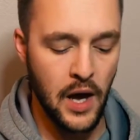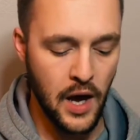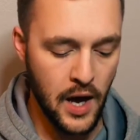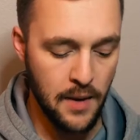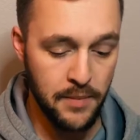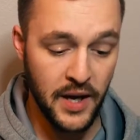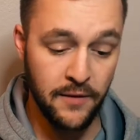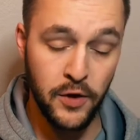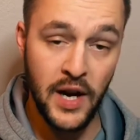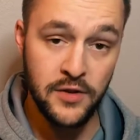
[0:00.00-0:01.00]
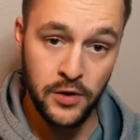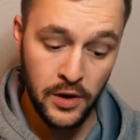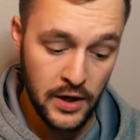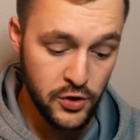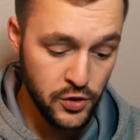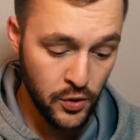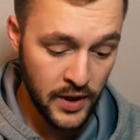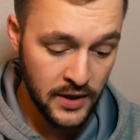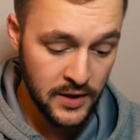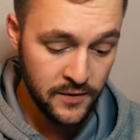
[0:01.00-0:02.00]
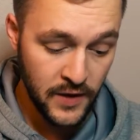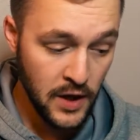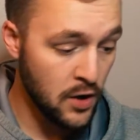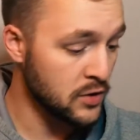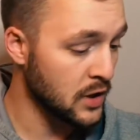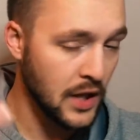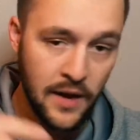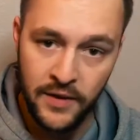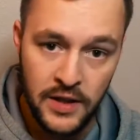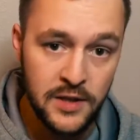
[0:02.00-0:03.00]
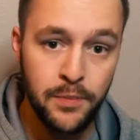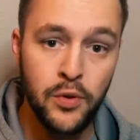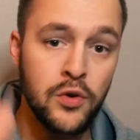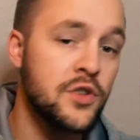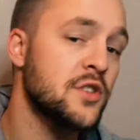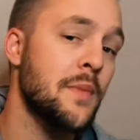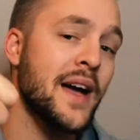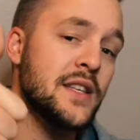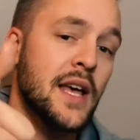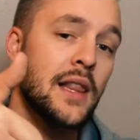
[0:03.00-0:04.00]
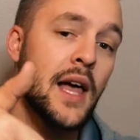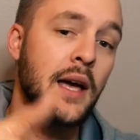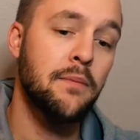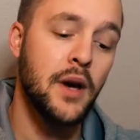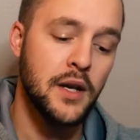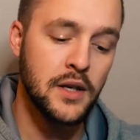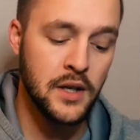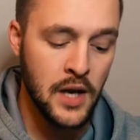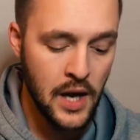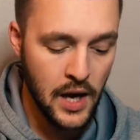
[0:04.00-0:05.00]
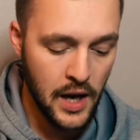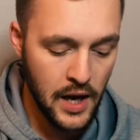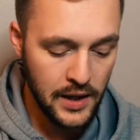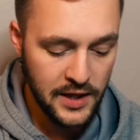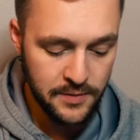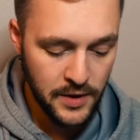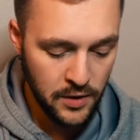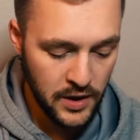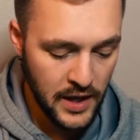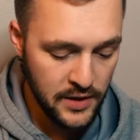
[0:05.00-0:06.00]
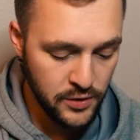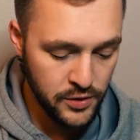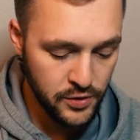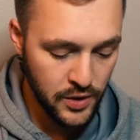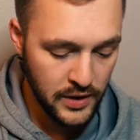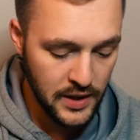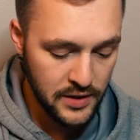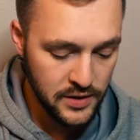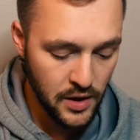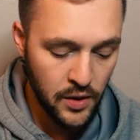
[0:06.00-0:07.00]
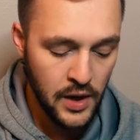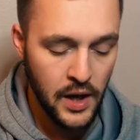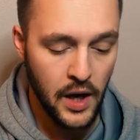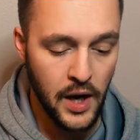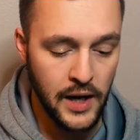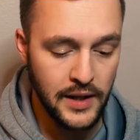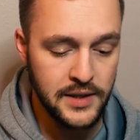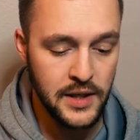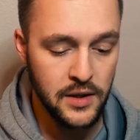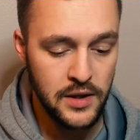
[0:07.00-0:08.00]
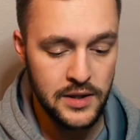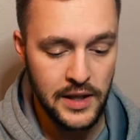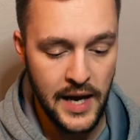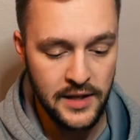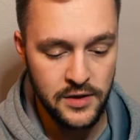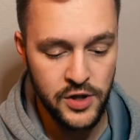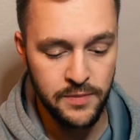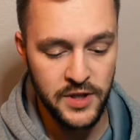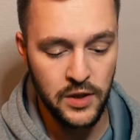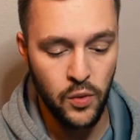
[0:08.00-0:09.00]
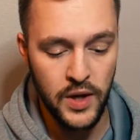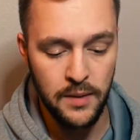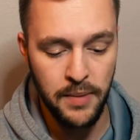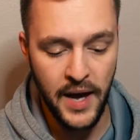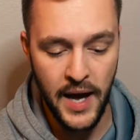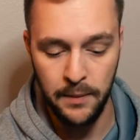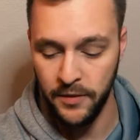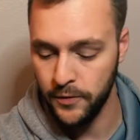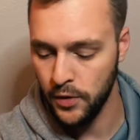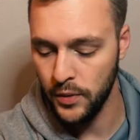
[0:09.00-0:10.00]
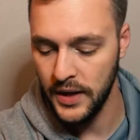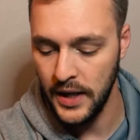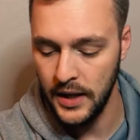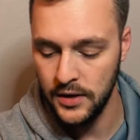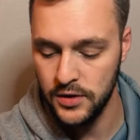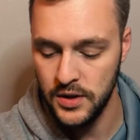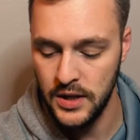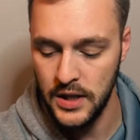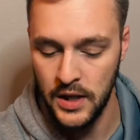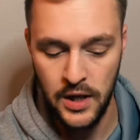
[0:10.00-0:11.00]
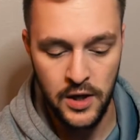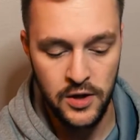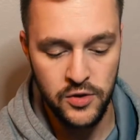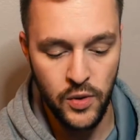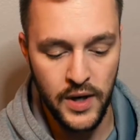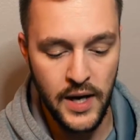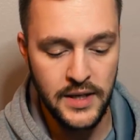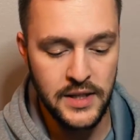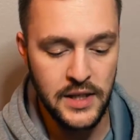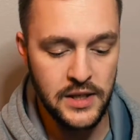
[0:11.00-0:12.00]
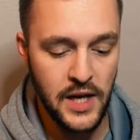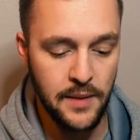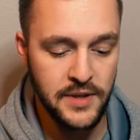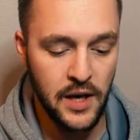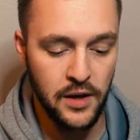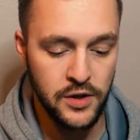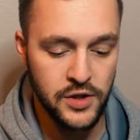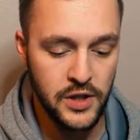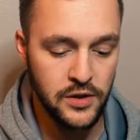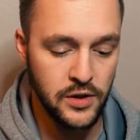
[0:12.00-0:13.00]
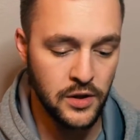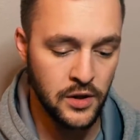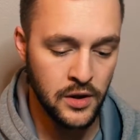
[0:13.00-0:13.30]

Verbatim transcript: Uh, but if you guys are enjoying these videos, loving these pools, smash that like button. Uh, lets me know that you guys are enjoying this. So, all right, let's get into this last Gypsy Queen pack before we get into the 2019 Topps Allen and Ginter.